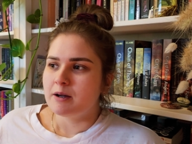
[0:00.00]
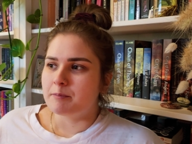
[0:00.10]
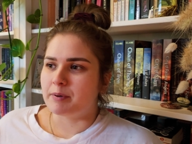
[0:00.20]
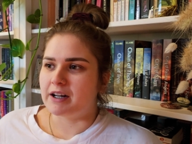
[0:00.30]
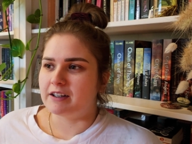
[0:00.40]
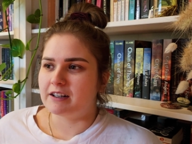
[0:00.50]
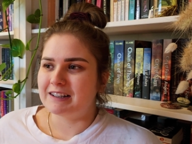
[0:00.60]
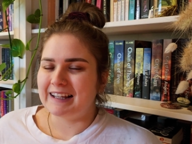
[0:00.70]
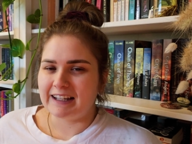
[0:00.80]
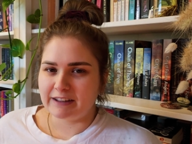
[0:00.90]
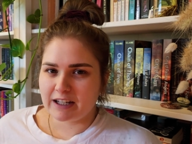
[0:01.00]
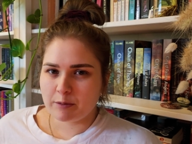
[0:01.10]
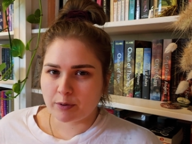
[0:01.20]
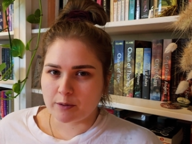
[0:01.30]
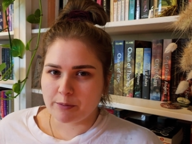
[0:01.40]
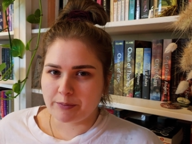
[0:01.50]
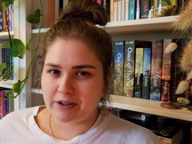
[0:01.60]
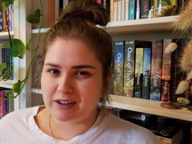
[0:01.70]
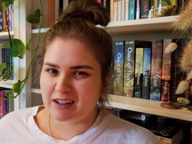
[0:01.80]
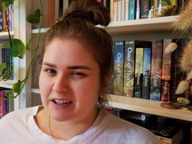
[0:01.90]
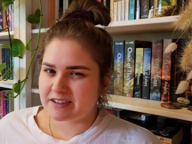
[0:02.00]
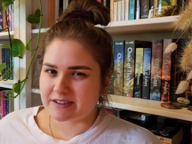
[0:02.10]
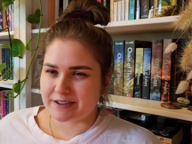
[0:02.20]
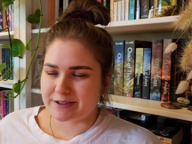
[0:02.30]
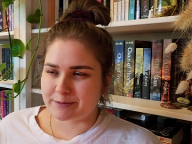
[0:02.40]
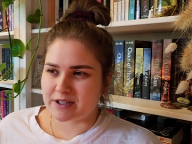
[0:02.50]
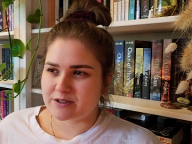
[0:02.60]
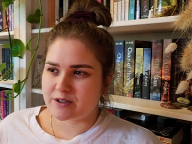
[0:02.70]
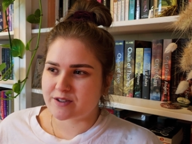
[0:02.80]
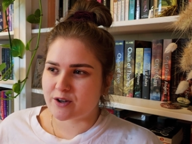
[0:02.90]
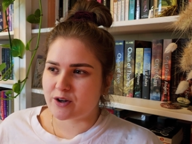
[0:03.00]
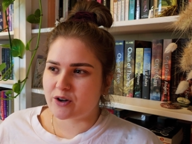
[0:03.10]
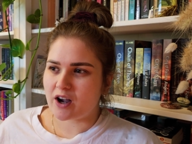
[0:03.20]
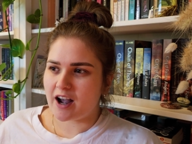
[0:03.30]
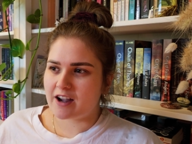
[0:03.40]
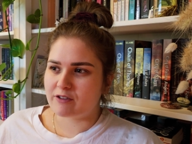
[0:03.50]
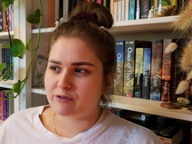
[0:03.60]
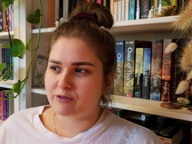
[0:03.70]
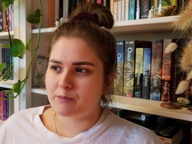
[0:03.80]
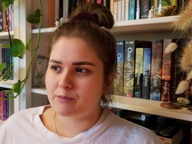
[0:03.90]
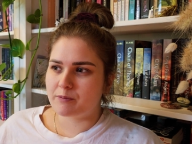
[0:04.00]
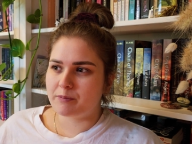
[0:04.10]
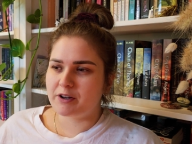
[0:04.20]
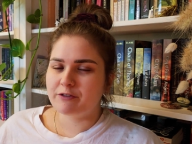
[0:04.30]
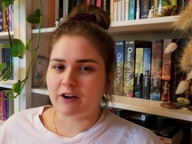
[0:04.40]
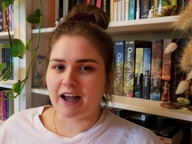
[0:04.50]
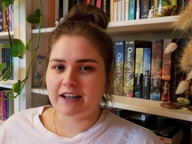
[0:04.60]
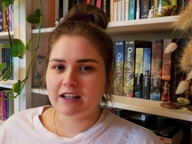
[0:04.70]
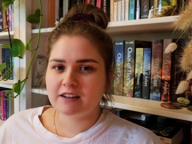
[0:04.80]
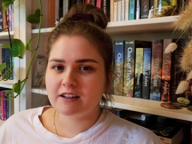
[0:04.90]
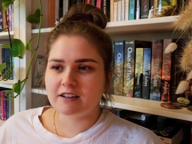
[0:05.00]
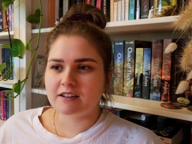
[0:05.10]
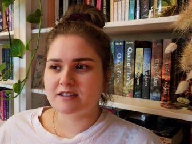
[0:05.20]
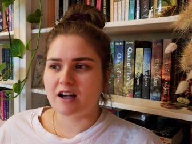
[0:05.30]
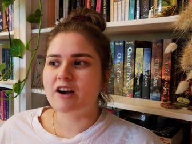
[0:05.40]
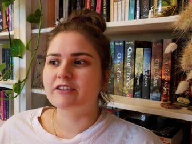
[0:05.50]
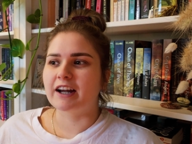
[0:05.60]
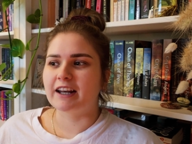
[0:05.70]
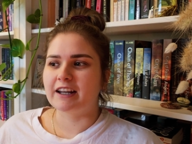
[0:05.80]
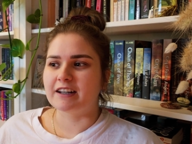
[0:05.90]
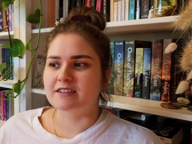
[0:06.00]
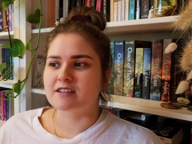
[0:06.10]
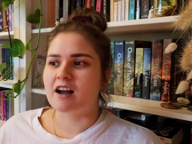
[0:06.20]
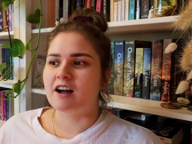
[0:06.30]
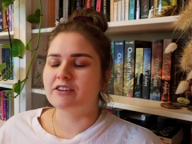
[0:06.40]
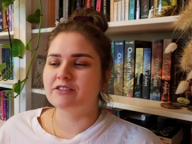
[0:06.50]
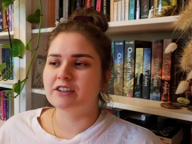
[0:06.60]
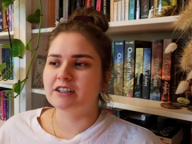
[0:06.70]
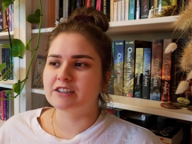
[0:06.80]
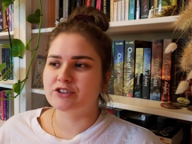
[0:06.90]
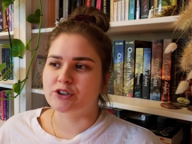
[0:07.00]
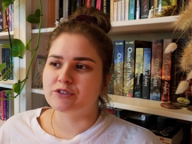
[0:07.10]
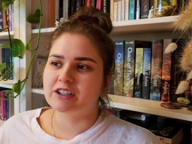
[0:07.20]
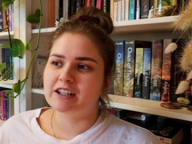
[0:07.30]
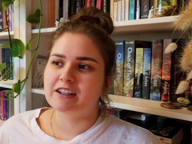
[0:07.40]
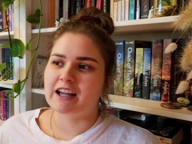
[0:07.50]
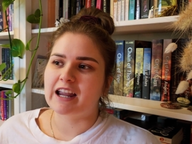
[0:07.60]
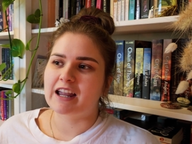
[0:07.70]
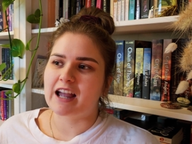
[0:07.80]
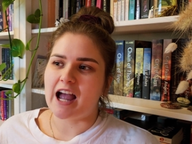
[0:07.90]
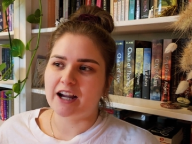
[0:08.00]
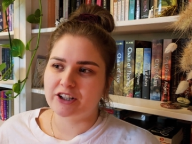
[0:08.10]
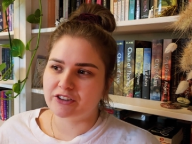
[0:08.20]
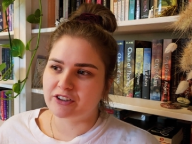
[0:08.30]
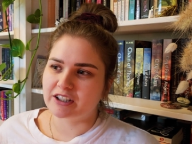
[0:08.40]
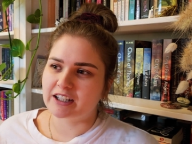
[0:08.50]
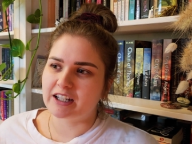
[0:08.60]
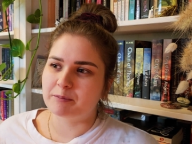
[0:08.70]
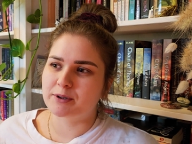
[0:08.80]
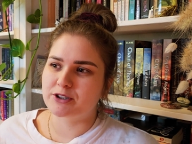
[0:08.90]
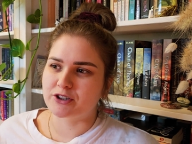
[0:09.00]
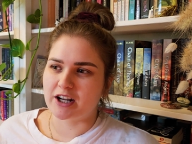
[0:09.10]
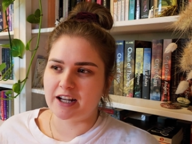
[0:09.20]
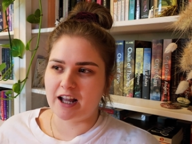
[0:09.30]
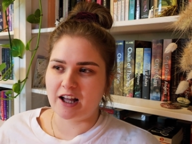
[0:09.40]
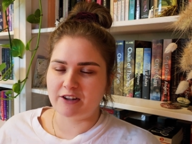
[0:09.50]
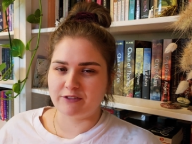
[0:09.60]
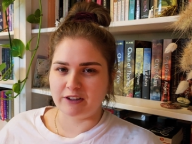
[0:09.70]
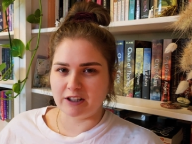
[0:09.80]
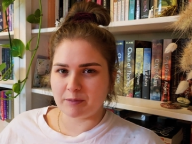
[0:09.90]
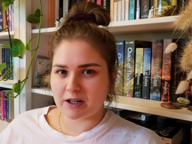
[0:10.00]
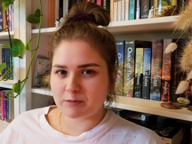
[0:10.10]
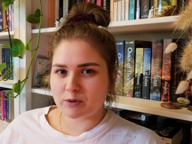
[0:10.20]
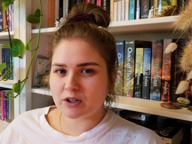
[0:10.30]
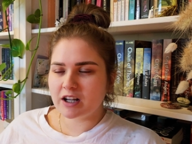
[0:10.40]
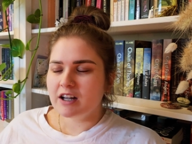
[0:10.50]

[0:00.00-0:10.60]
but lately, probably the last six months or so, I've been finding that star ratings aren't real don't really like accurately portray how I feel about a book